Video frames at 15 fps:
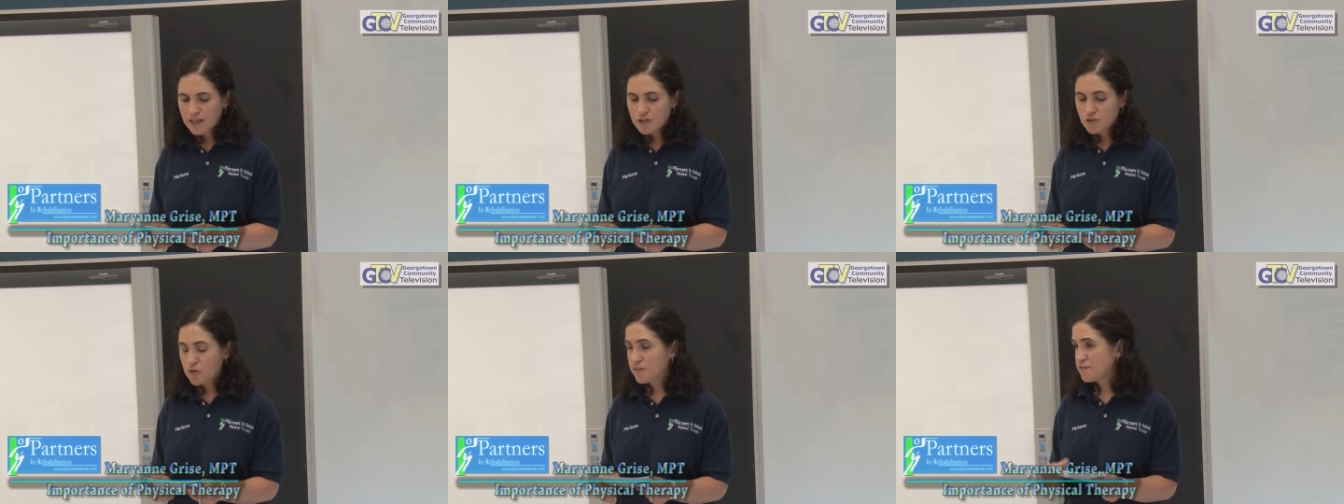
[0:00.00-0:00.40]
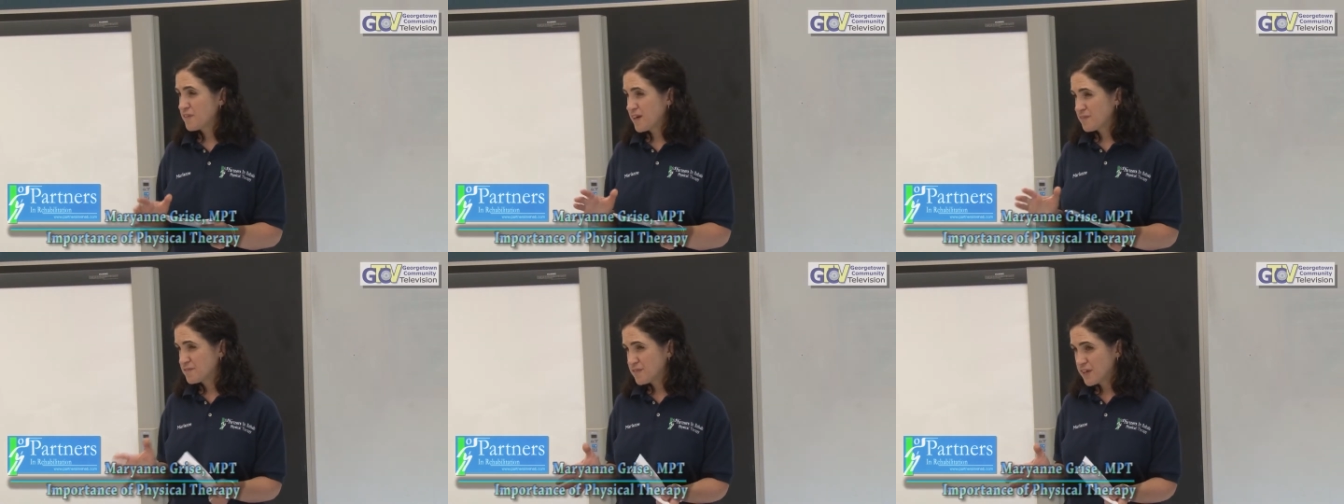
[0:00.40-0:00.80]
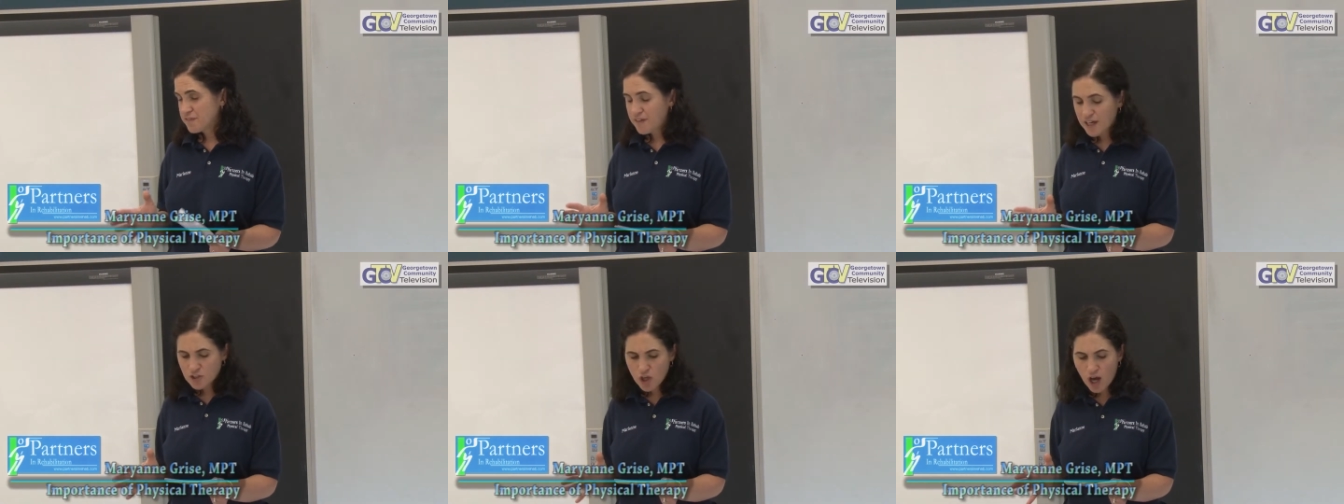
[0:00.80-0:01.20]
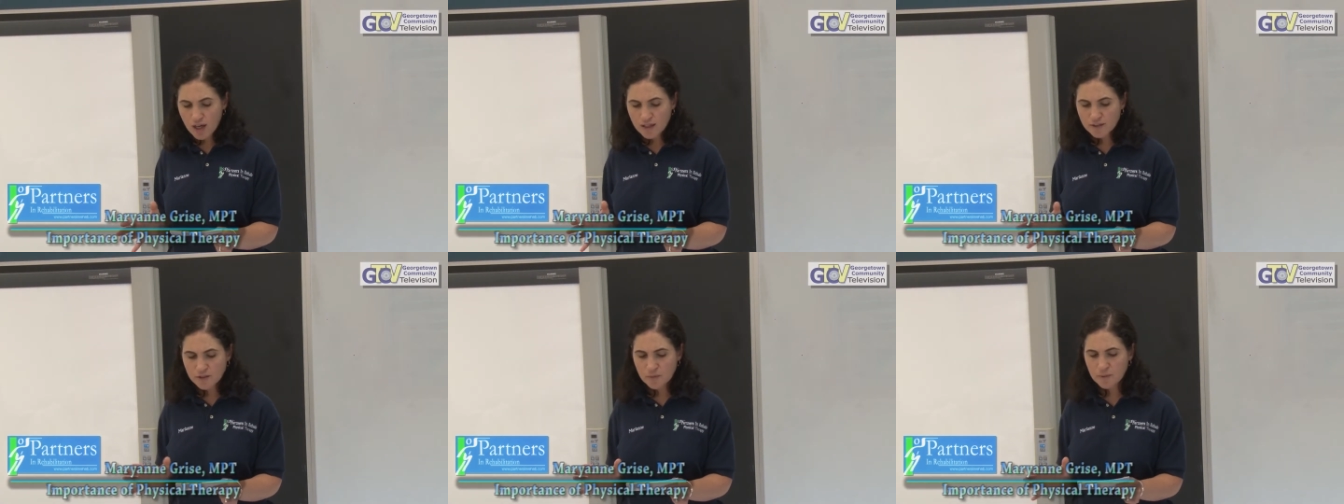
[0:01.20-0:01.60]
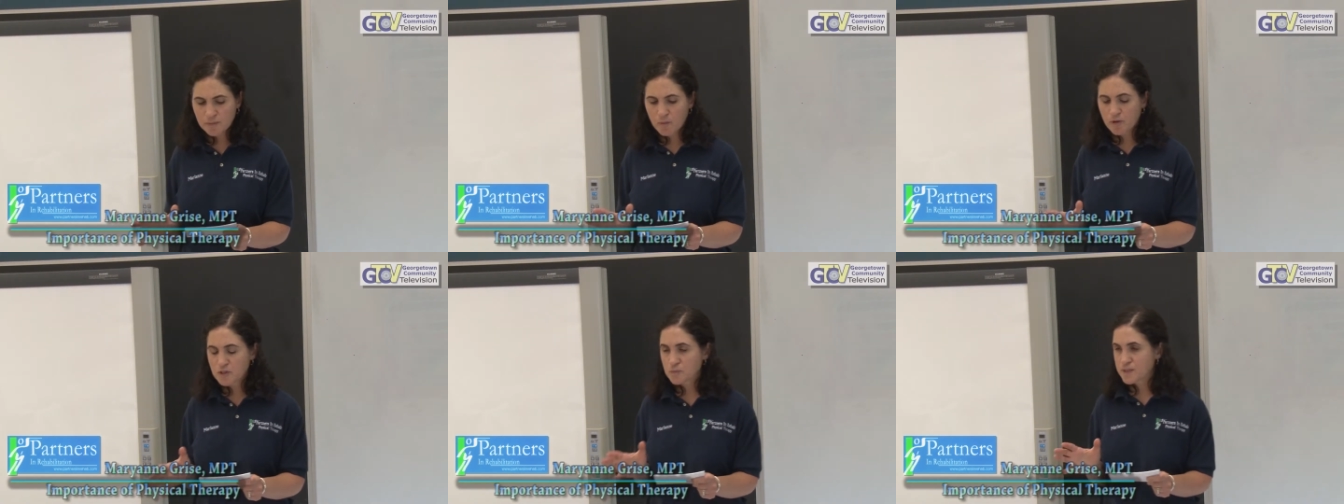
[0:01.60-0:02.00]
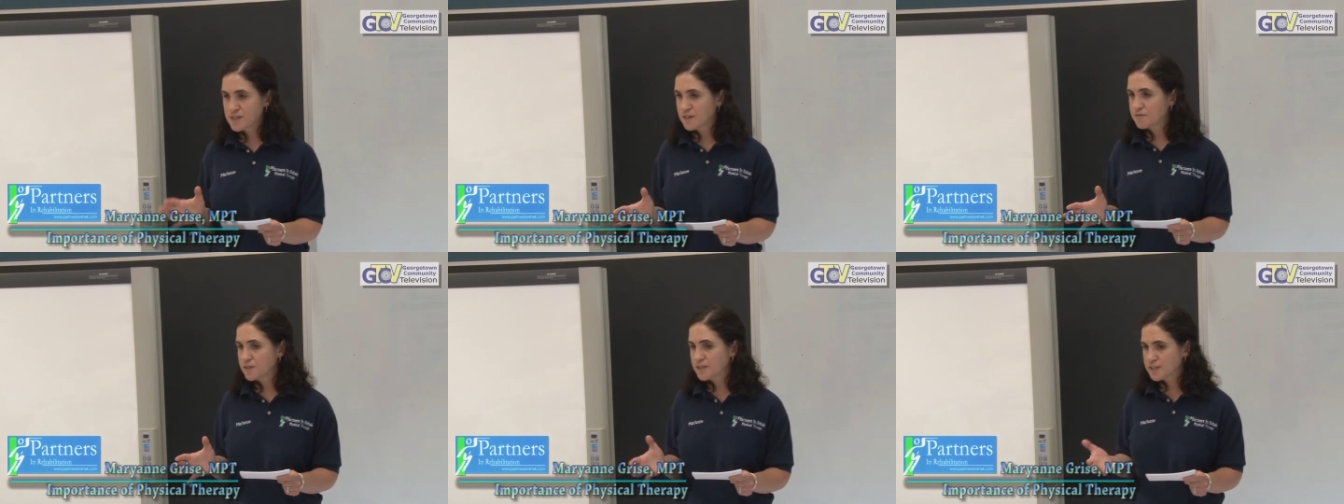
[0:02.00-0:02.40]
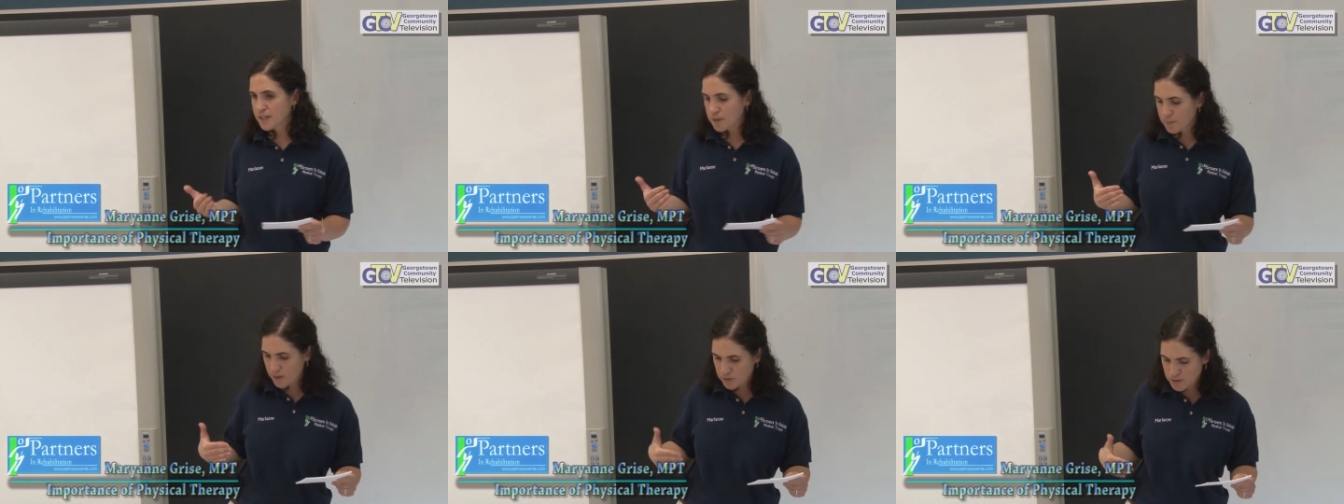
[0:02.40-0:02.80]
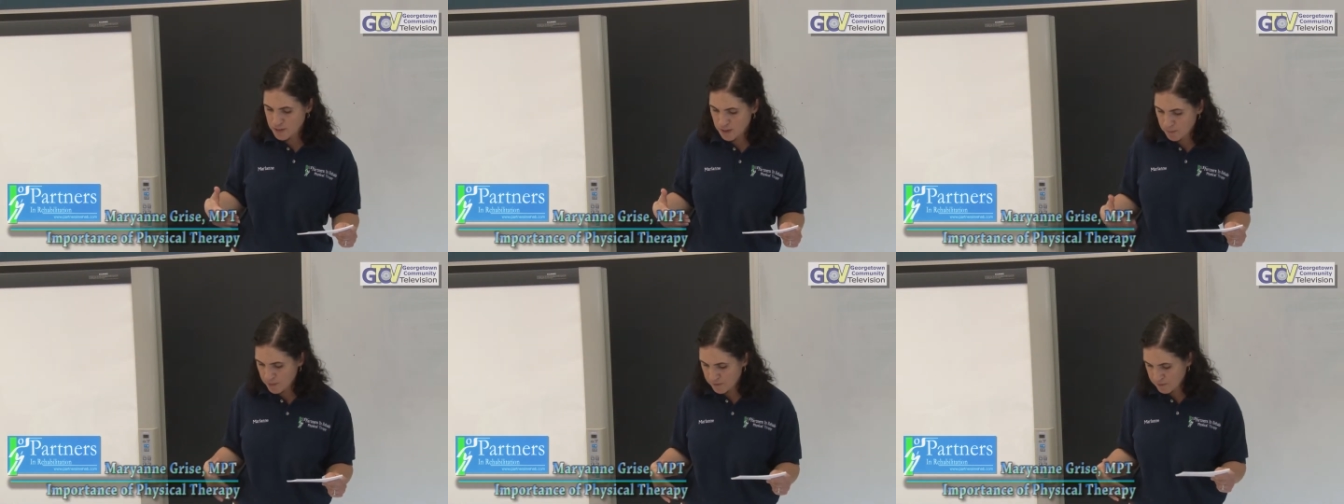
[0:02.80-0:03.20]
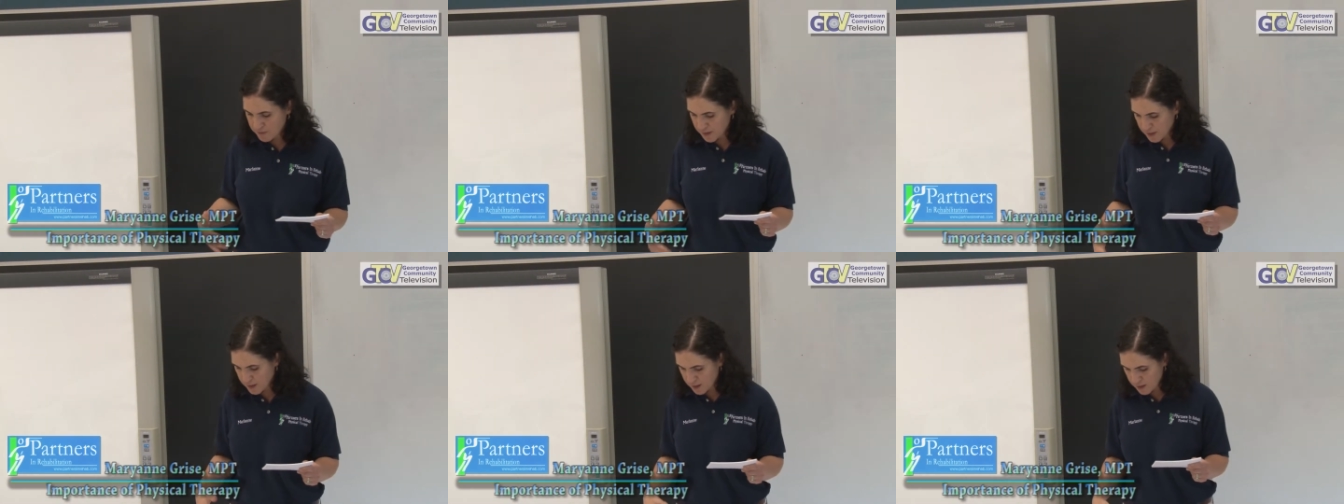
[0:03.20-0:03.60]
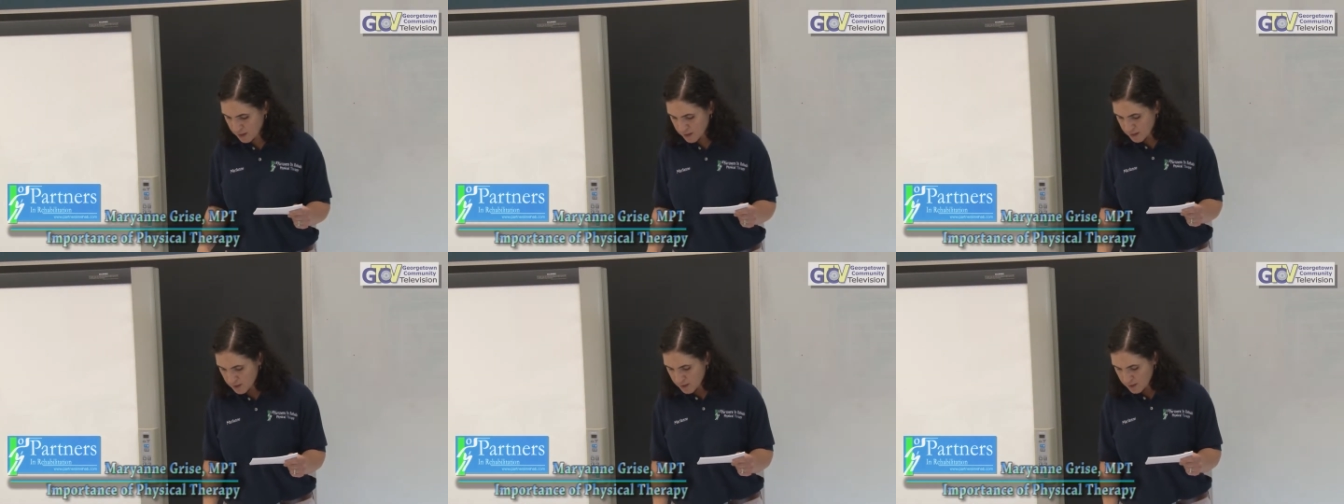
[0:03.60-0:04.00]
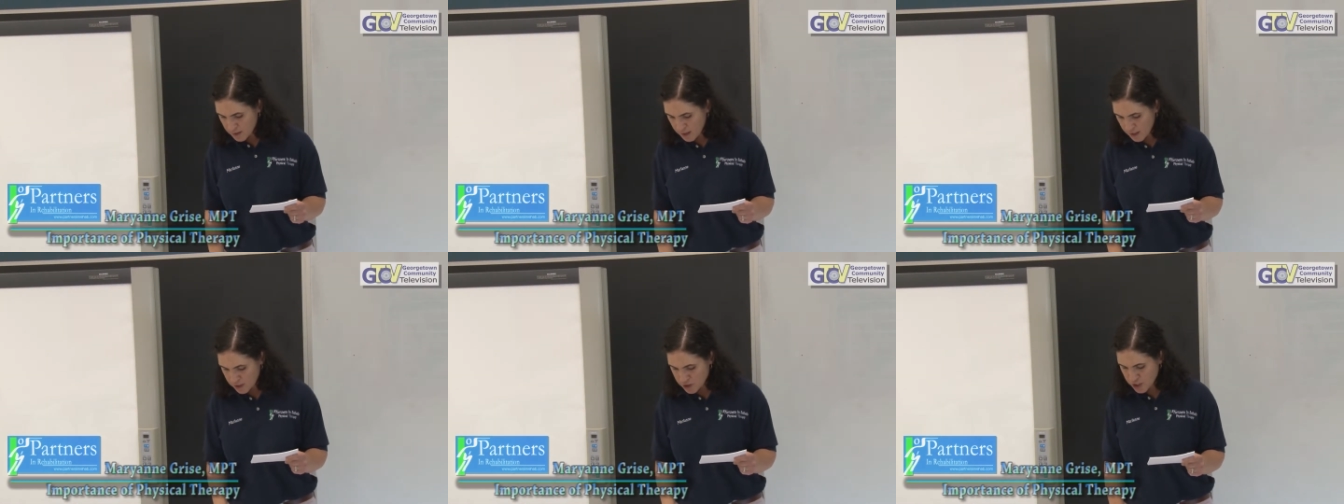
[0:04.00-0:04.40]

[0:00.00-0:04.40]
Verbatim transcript: So if, if, if I talk a little bit more specifically about some of the uh,